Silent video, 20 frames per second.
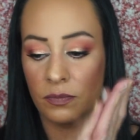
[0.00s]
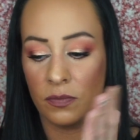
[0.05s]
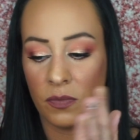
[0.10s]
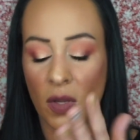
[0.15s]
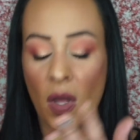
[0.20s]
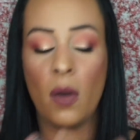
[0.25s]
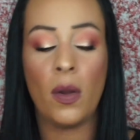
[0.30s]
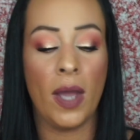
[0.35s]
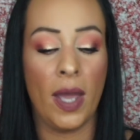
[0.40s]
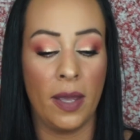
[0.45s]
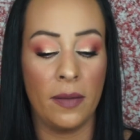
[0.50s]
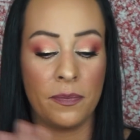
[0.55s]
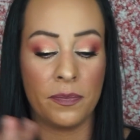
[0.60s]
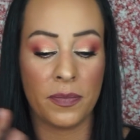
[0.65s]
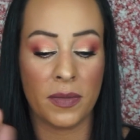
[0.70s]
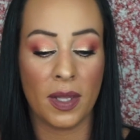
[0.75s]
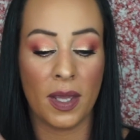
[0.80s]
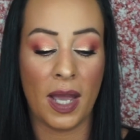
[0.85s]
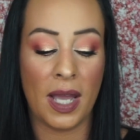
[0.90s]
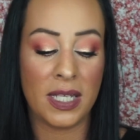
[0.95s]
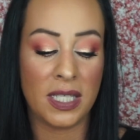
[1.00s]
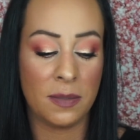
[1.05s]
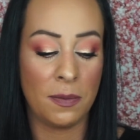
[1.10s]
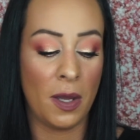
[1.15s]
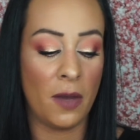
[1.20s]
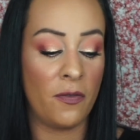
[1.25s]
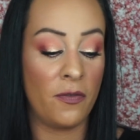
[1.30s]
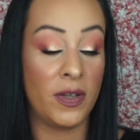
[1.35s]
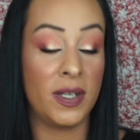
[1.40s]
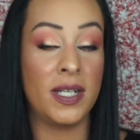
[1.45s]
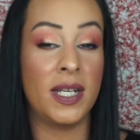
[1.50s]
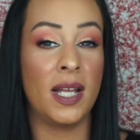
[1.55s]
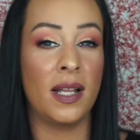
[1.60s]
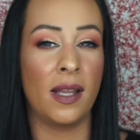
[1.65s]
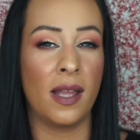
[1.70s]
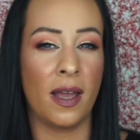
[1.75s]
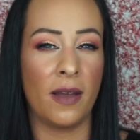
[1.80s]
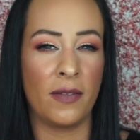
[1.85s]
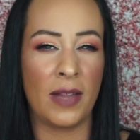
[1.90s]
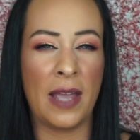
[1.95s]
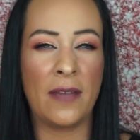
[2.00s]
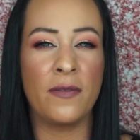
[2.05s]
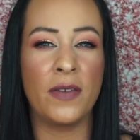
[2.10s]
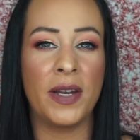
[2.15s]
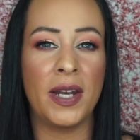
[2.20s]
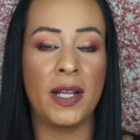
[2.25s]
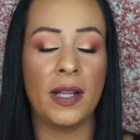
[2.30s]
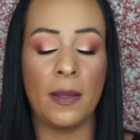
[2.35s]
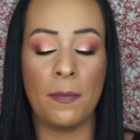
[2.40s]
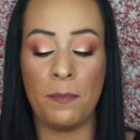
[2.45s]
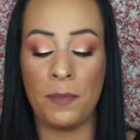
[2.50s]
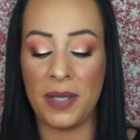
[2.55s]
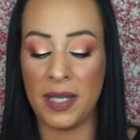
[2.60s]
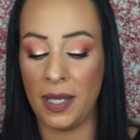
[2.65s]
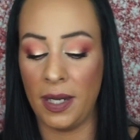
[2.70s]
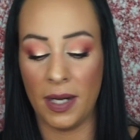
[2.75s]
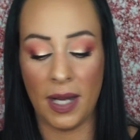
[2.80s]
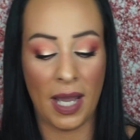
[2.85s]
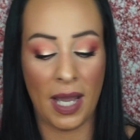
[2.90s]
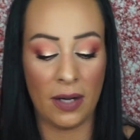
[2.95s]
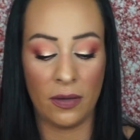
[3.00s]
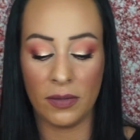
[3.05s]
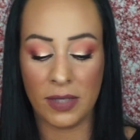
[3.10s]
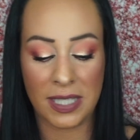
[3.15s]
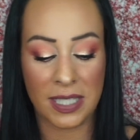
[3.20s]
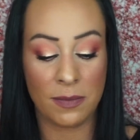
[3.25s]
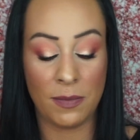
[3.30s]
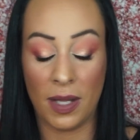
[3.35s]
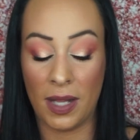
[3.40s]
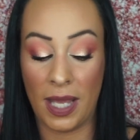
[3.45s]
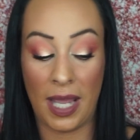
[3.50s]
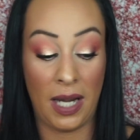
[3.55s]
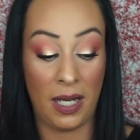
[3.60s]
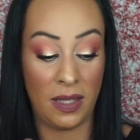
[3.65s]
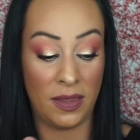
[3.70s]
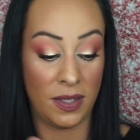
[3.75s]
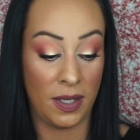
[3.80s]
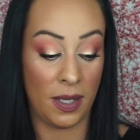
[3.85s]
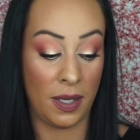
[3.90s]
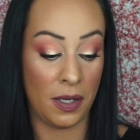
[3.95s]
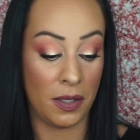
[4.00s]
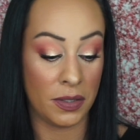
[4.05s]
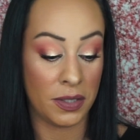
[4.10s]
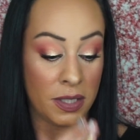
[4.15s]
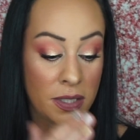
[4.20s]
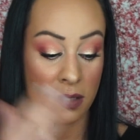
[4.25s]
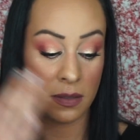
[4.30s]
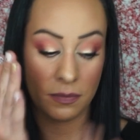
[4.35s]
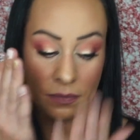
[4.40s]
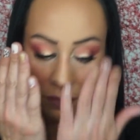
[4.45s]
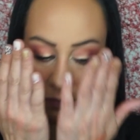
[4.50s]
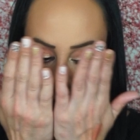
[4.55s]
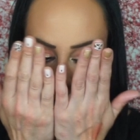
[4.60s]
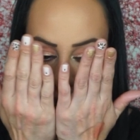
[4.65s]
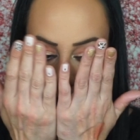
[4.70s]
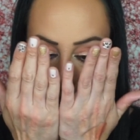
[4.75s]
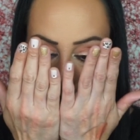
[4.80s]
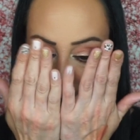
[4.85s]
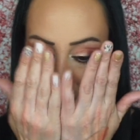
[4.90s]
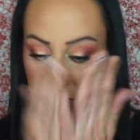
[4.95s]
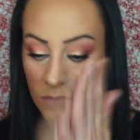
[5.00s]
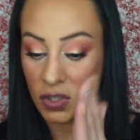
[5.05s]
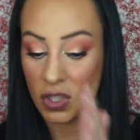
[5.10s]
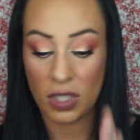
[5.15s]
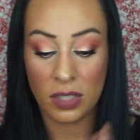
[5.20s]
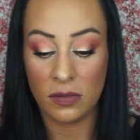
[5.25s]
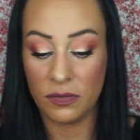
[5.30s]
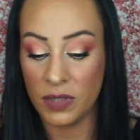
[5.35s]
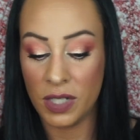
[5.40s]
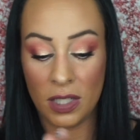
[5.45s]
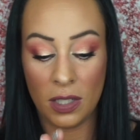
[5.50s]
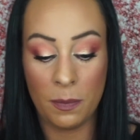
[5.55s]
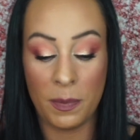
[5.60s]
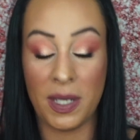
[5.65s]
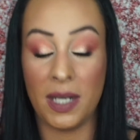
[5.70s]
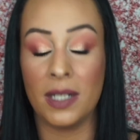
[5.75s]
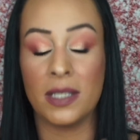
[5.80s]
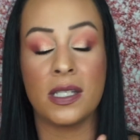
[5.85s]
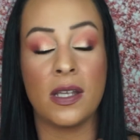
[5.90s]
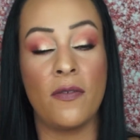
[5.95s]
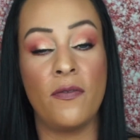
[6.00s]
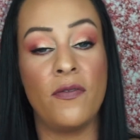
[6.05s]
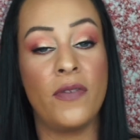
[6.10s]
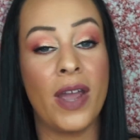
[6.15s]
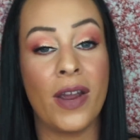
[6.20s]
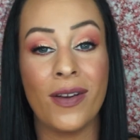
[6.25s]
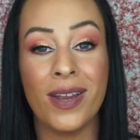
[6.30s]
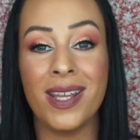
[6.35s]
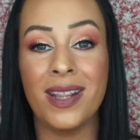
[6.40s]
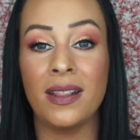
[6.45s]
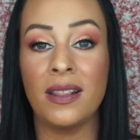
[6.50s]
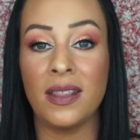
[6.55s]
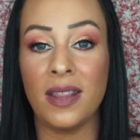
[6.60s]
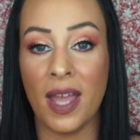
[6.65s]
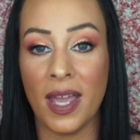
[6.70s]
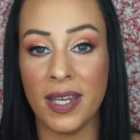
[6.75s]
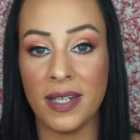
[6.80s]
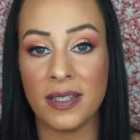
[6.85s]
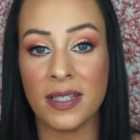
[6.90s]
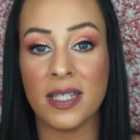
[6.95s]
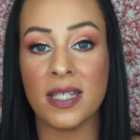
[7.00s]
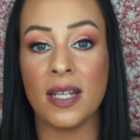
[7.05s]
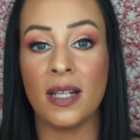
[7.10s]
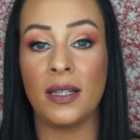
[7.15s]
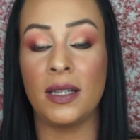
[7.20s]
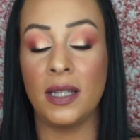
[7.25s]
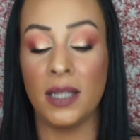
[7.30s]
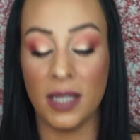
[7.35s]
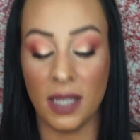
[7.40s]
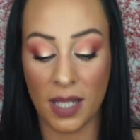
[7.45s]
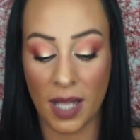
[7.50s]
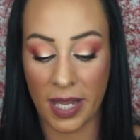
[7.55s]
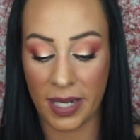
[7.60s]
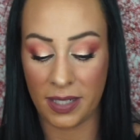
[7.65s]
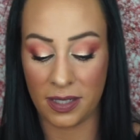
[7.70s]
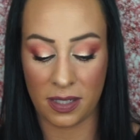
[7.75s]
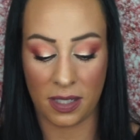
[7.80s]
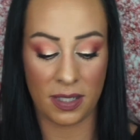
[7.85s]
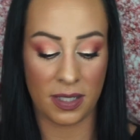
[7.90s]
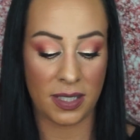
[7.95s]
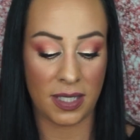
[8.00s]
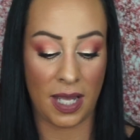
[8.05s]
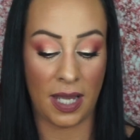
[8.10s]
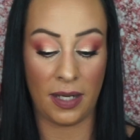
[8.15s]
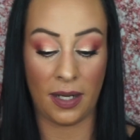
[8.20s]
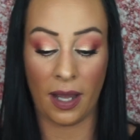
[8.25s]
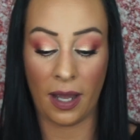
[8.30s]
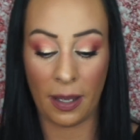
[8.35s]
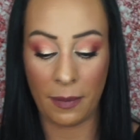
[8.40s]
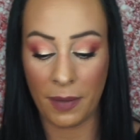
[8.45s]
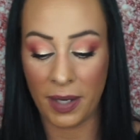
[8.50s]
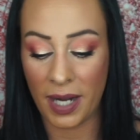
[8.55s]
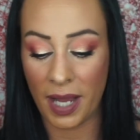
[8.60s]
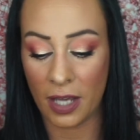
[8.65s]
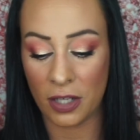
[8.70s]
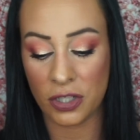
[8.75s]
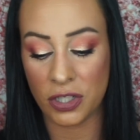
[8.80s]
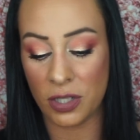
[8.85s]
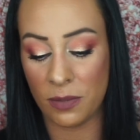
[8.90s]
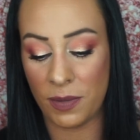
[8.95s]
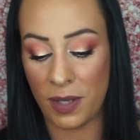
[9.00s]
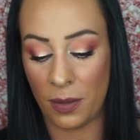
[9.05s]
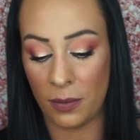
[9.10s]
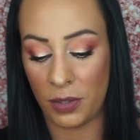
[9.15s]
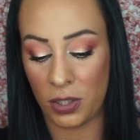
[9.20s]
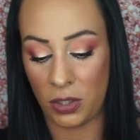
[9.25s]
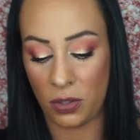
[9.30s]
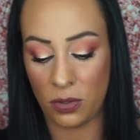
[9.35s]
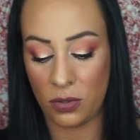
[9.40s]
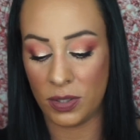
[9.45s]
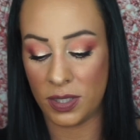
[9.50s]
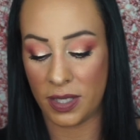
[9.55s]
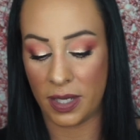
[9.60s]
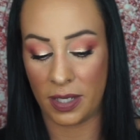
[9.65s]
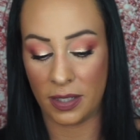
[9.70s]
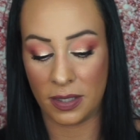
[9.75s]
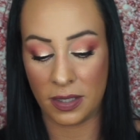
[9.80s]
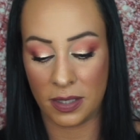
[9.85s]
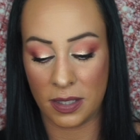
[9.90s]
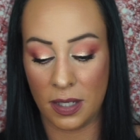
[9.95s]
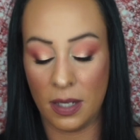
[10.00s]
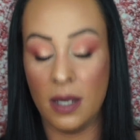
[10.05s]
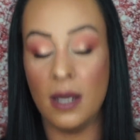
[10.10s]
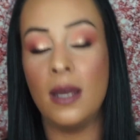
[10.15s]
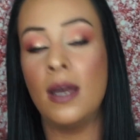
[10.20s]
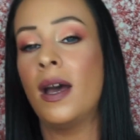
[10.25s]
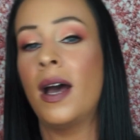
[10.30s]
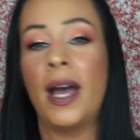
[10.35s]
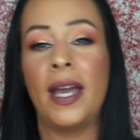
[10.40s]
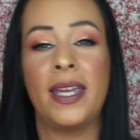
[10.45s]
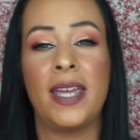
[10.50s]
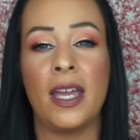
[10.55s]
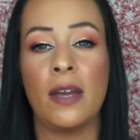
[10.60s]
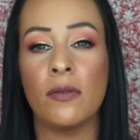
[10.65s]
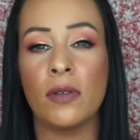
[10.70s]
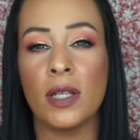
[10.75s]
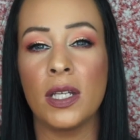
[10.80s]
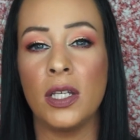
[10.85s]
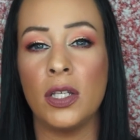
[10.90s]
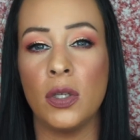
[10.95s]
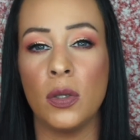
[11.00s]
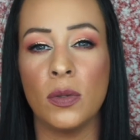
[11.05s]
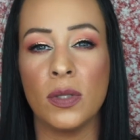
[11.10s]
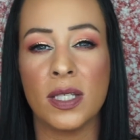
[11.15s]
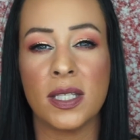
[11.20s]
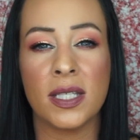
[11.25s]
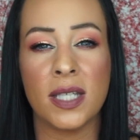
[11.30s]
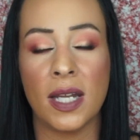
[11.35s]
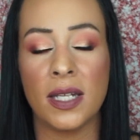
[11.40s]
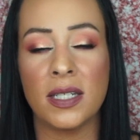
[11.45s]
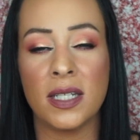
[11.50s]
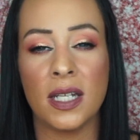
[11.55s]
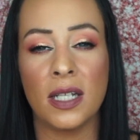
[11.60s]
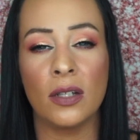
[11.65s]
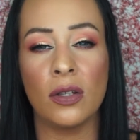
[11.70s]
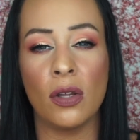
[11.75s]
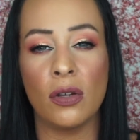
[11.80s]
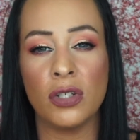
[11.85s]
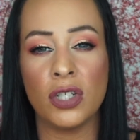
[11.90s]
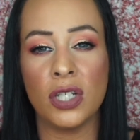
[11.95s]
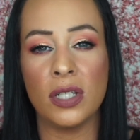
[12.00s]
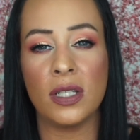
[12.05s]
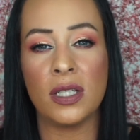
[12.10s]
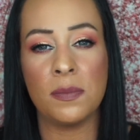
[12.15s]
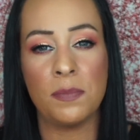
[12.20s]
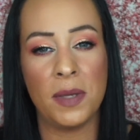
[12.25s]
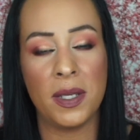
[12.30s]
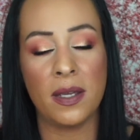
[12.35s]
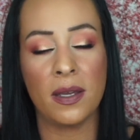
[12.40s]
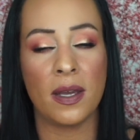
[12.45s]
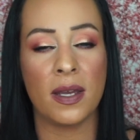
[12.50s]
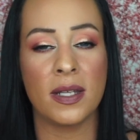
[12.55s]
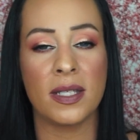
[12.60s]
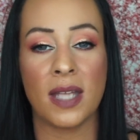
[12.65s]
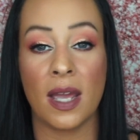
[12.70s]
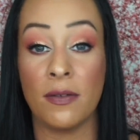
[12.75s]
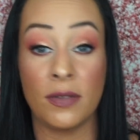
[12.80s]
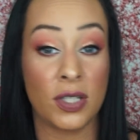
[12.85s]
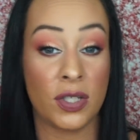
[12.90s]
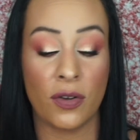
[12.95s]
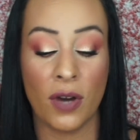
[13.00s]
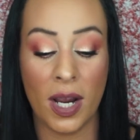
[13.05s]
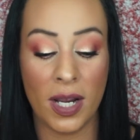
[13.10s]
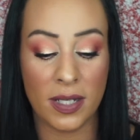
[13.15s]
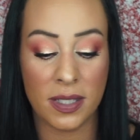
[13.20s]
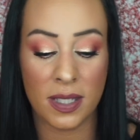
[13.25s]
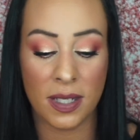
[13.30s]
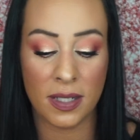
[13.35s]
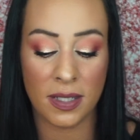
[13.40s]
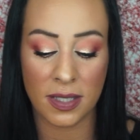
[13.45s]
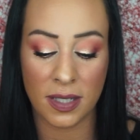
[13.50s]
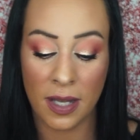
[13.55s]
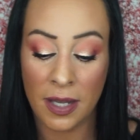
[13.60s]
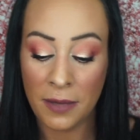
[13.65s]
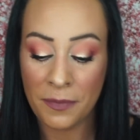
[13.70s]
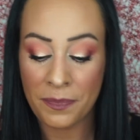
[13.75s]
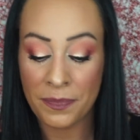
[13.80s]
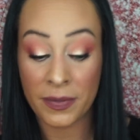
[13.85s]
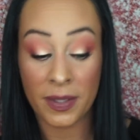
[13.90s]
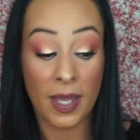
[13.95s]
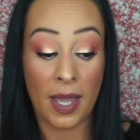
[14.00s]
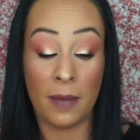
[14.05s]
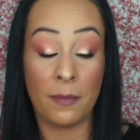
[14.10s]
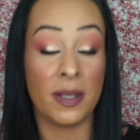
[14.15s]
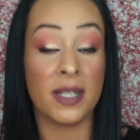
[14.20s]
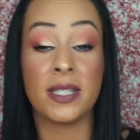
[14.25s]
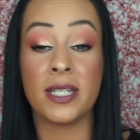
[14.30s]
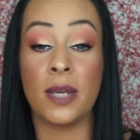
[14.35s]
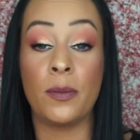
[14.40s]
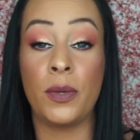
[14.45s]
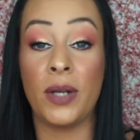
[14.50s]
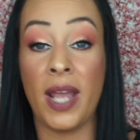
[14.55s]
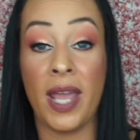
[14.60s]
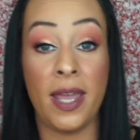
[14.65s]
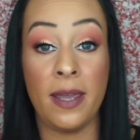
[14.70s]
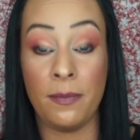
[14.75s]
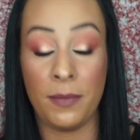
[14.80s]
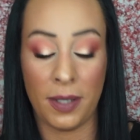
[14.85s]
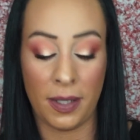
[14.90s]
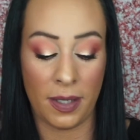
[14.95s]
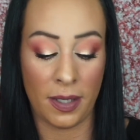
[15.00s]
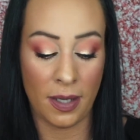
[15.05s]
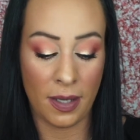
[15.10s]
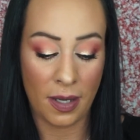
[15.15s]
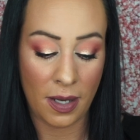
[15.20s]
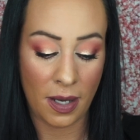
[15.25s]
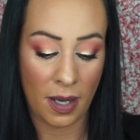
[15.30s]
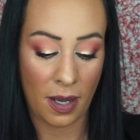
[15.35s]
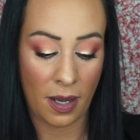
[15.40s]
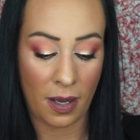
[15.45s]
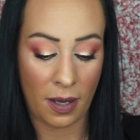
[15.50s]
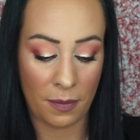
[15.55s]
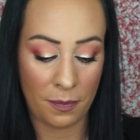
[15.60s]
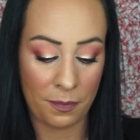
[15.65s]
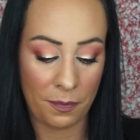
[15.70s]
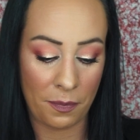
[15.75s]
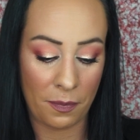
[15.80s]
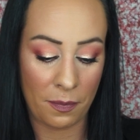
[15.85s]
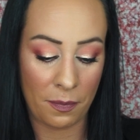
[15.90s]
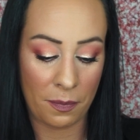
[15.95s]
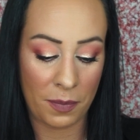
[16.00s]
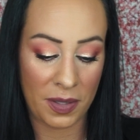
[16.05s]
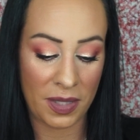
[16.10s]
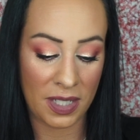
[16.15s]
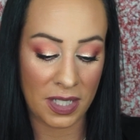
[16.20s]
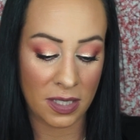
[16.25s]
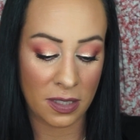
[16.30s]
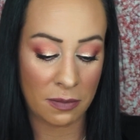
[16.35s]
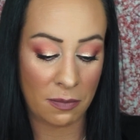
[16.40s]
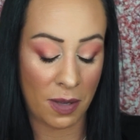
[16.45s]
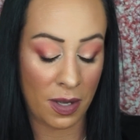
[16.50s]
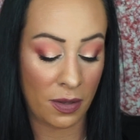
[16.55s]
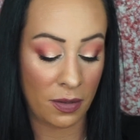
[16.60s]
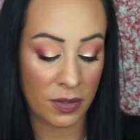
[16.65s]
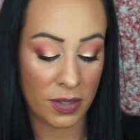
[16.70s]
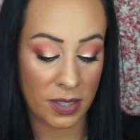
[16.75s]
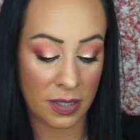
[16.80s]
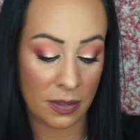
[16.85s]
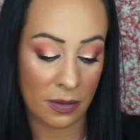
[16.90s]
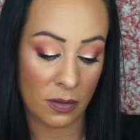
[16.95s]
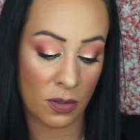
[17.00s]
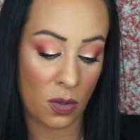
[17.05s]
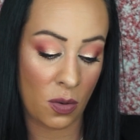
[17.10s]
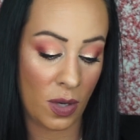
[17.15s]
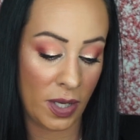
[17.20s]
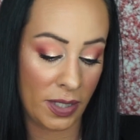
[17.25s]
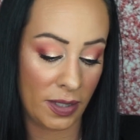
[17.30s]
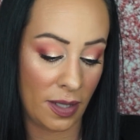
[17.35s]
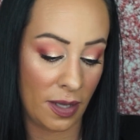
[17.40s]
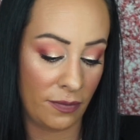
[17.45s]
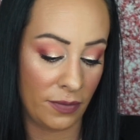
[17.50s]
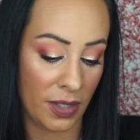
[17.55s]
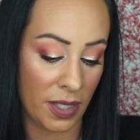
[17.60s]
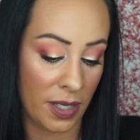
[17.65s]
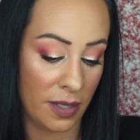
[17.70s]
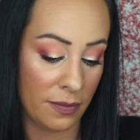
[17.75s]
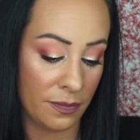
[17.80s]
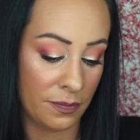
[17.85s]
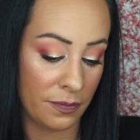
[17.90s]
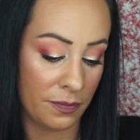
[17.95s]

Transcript: Okay, I smell vanilla, like vanilla bean. I don't smell anything else. Just vanilla bean. It's a very light, light scent. I might actually be able to use this. I can't really use scented lotions because I have psoriasis and my skin would hate me. But this smells quite lovely.